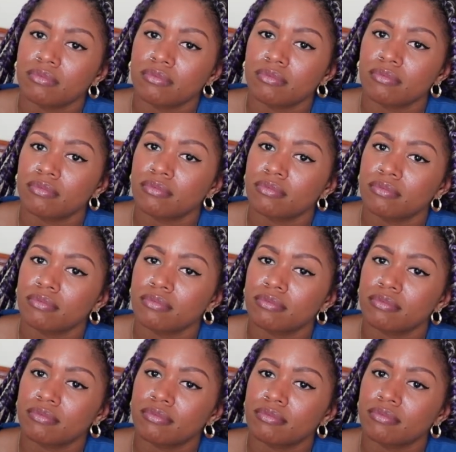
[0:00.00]

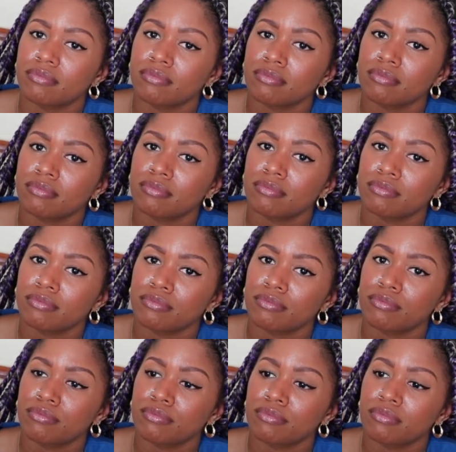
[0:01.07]

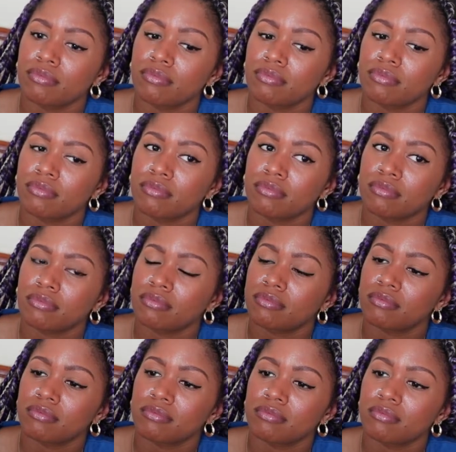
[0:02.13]

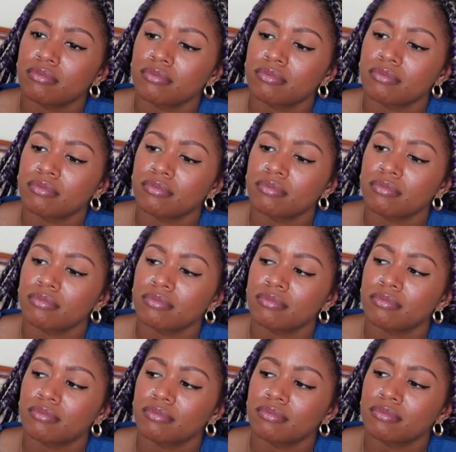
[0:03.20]

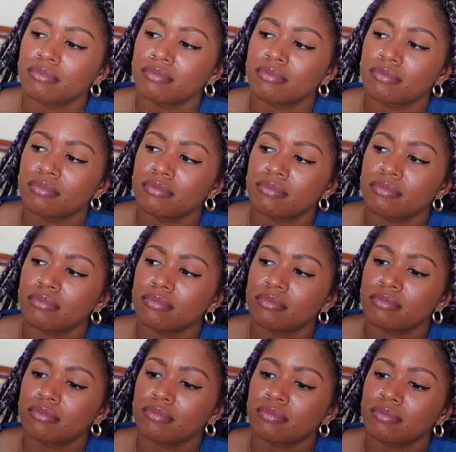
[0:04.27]

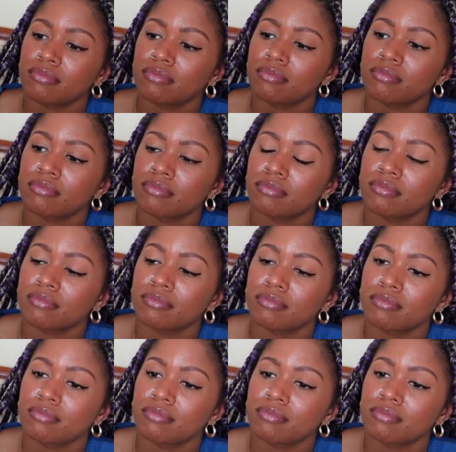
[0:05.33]
(silent)